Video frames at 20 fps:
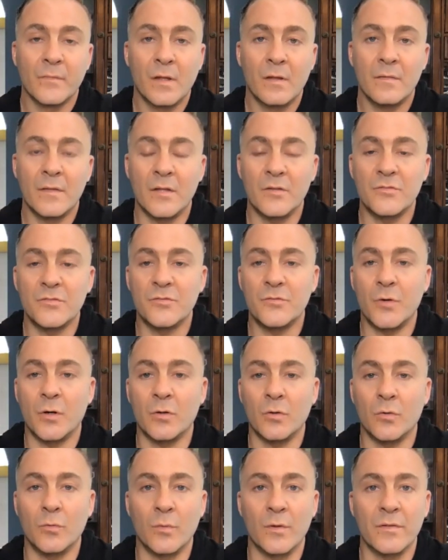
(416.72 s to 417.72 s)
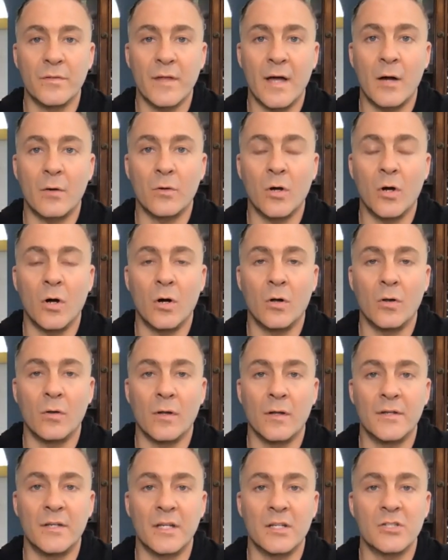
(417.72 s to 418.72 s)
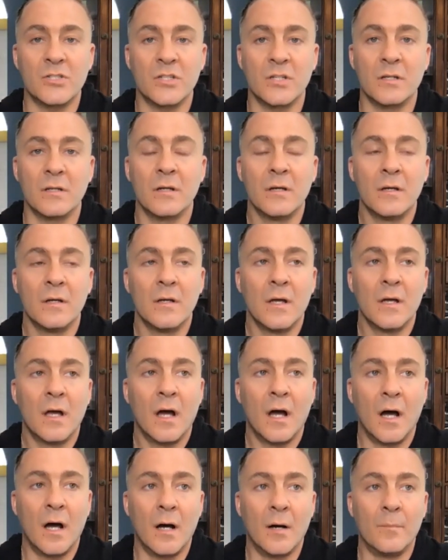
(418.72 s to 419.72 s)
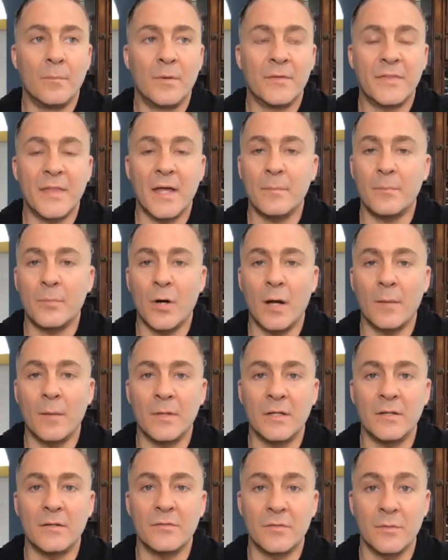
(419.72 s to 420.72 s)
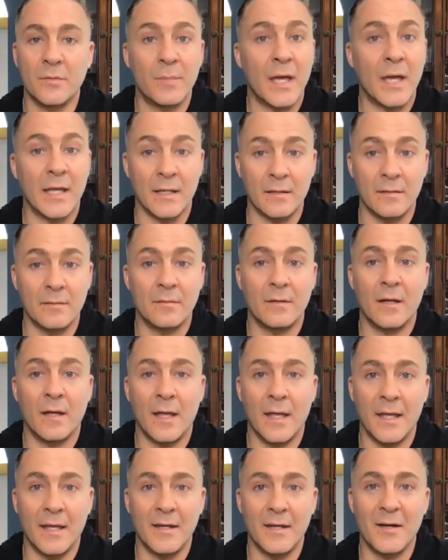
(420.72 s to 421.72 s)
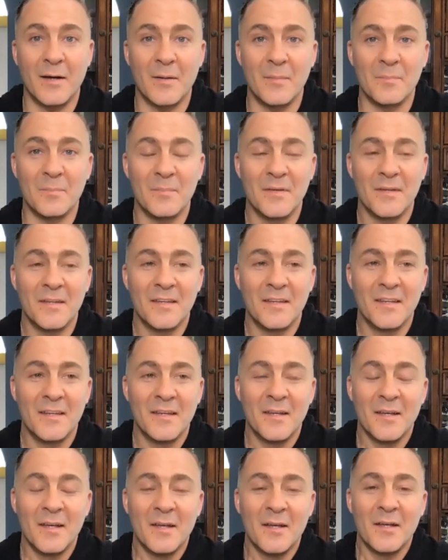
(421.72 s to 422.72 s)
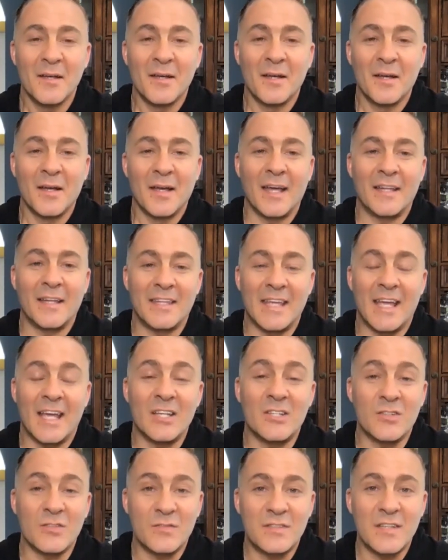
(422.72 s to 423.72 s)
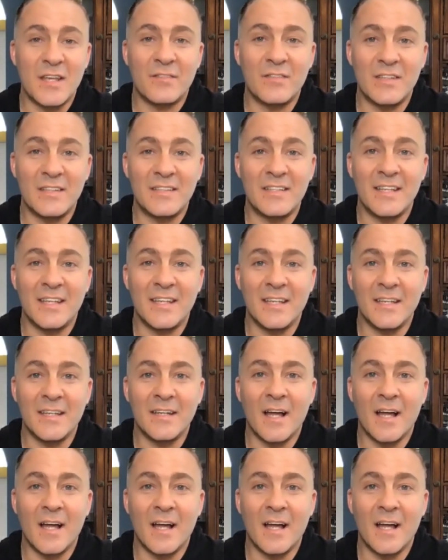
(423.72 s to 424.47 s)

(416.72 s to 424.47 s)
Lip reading: that struggled with alcohol addiction. But that brought me some pain. And at the age of 17,